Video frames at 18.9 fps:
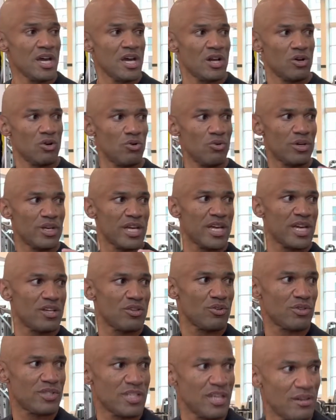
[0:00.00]
looking at
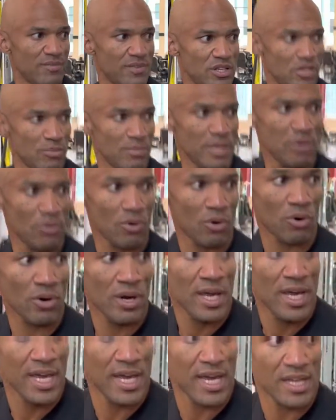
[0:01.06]
yourself in the mirror
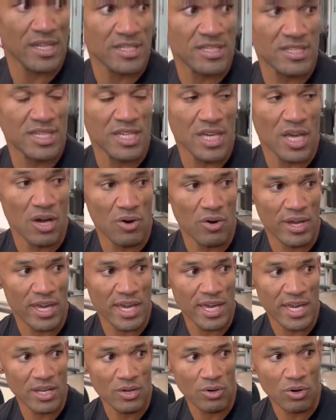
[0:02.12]
and see, okay, I
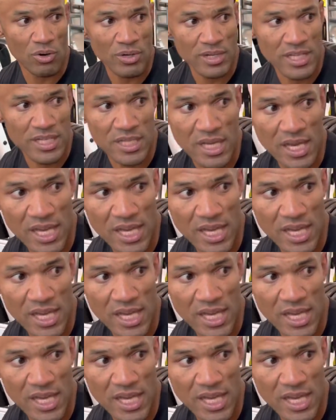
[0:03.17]
can hold it.